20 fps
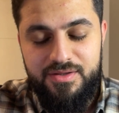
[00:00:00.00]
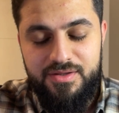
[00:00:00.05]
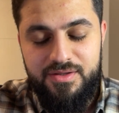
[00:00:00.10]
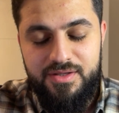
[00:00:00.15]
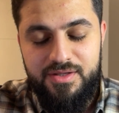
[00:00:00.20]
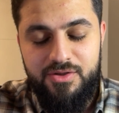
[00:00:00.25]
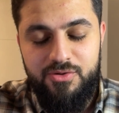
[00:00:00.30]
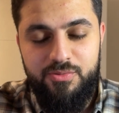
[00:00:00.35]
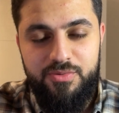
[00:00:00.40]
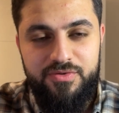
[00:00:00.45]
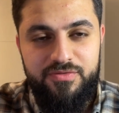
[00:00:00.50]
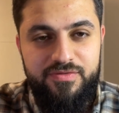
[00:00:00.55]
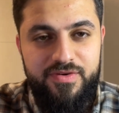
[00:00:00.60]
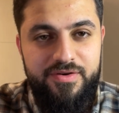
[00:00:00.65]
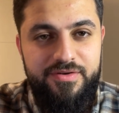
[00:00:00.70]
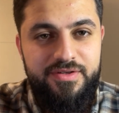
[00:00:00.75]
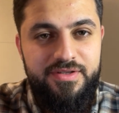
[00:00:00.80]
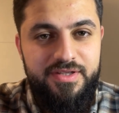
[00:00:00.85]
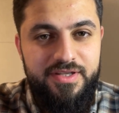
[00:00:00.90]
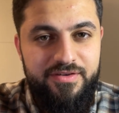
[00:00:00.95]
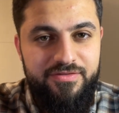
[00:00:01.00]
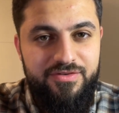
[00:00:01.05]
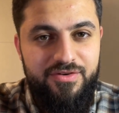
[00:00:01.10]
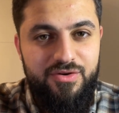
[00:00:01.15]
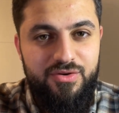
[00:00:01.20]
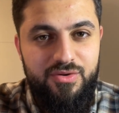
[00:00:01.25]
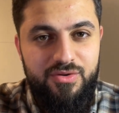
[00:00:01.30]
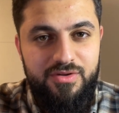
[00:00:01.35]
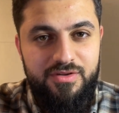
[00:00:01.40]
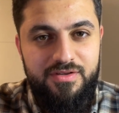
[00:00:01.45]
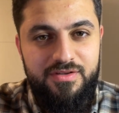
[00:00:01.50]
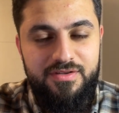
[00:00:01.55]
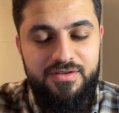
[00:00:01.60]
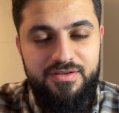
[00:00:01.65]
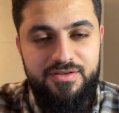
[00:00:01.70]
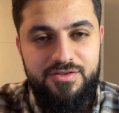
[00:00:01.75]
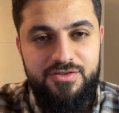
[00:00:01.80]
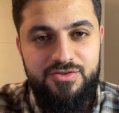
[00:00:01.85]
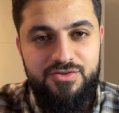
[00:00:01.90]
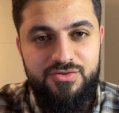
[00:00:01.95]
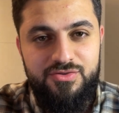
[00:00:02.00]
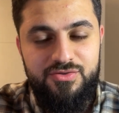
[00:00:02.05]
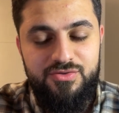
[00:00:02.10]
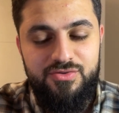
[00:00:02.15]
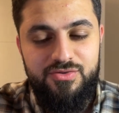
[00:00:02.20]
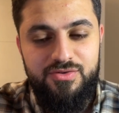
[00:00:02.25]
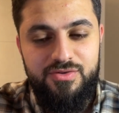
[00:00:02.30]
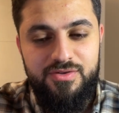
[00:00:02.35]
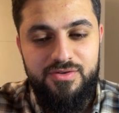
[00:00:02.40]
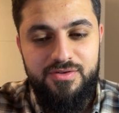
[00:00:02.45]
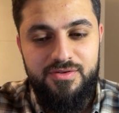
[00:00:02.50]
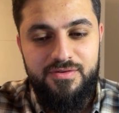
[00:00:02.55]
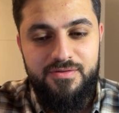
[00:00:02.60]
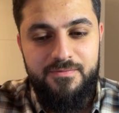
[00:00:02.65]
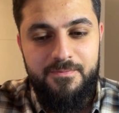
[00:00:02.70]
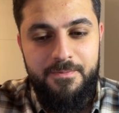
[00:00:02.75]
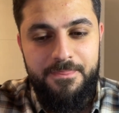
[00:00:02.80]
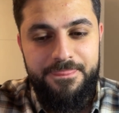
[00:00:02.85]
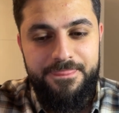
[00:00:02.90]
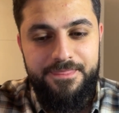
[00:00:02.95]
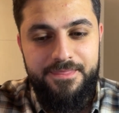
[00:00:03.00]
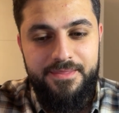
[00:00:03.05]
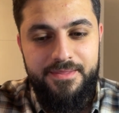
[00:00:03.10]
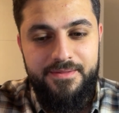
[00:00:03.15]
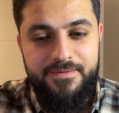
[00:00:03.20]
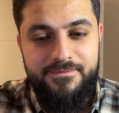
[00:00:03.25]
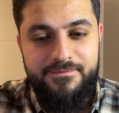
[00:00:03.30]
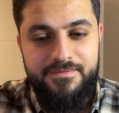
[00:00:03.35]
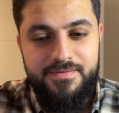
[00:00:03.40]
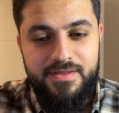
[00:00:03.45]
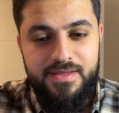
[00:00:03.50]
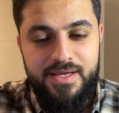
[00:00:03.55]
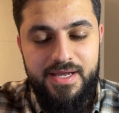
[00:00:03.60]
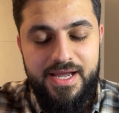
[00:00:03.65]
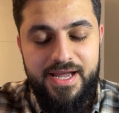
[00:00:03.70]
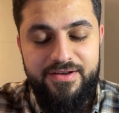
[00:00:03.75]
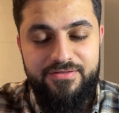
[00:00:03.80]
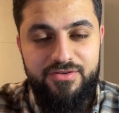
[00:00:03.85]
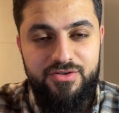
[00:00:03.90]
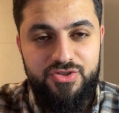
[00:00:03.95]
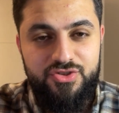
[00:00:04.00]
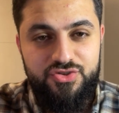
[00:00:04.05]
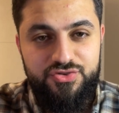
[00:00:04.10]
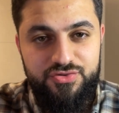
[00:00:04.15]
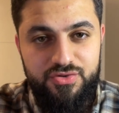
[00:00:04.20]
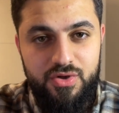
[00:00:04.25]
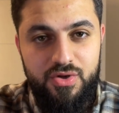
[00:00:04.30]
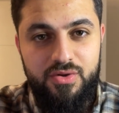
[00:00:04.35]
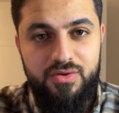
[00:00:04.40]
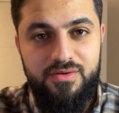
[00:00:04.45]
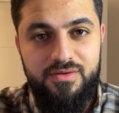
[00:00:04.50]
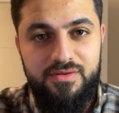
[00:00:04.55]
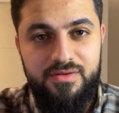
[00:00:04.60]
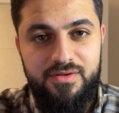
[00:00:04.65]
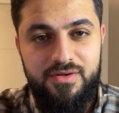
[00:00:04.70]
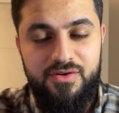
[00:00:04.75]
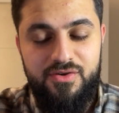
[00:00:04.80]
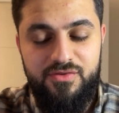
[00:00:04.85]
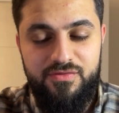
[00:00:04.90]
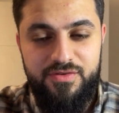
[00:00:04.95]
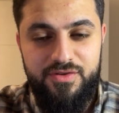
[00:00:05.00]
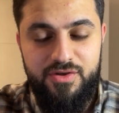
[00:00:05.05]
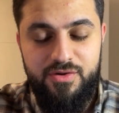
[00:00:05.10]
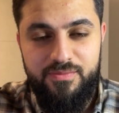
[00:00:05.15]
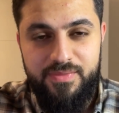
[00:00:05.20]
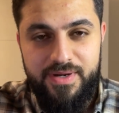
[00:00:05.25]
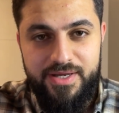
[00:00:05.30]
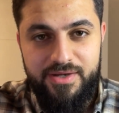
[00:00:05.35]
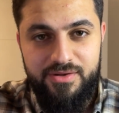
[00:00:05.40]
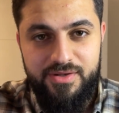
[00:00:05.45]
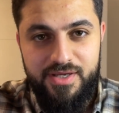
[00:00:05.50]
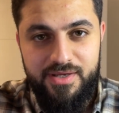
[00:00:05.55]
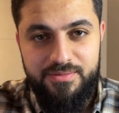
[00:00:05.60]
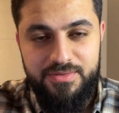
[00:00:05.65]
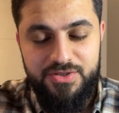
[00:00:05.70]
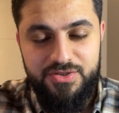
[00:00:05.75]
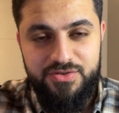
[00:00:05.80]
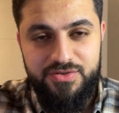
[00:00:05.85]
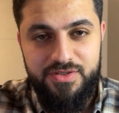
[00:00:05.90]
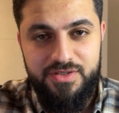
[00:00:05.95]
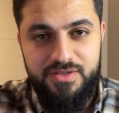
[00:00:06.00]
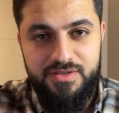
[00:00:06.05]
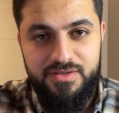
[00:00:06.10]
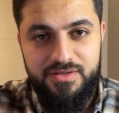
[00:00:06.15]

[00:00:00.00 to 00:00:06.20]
it'll be very difficult to have control over your biochemistry.